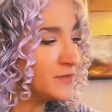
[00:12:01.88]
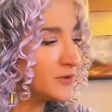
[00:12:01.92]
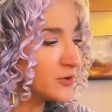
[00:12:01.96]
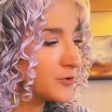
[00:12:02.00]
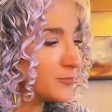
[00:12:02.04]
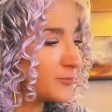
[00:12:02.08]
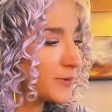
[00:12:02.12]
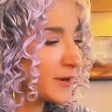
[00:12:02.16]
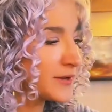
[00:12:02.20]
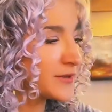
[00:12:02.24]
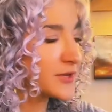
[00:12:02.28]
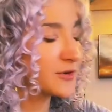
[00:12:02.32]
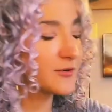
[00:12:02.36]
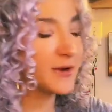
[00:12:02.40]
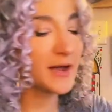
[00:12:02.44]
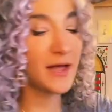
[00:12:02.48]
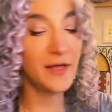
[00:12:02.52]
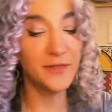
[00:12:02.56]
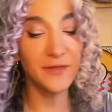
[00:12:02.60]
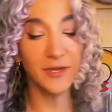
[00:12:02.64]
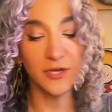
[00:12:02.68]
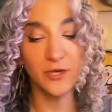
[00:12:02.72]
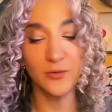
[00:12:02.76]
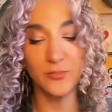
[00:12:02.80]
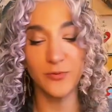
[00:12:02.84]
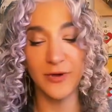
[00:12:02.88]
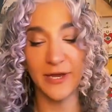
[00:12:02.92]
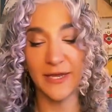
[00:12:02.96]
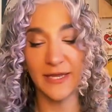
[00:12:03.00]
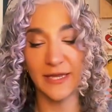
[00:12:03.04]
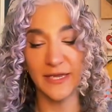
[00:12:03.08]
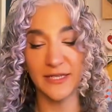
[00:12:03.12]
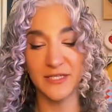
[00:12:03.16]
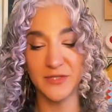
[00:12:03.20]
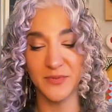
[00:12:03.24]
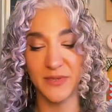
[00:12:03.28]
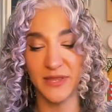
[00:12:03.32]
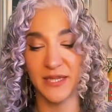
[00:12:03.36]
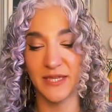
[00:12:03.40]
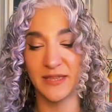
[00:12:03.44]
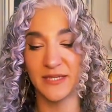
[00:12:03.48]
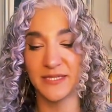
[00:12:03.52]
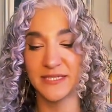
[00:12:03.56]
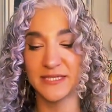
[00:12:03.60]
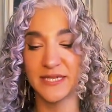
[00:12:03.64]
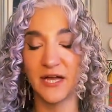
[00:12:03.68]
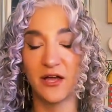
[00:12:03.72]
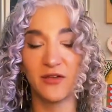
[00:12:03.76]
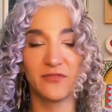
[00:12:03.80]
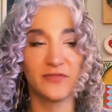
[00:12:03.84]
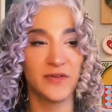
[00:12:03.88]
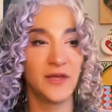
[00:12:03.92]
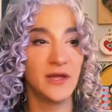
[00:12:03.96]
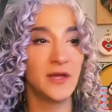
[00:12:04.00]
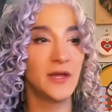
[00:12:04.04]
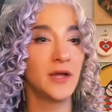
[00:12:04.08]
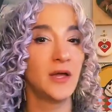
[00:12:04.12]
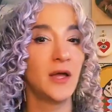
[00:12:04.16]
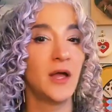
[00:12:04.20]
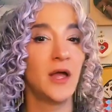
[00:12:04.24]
The ground that you're breaking is within the self.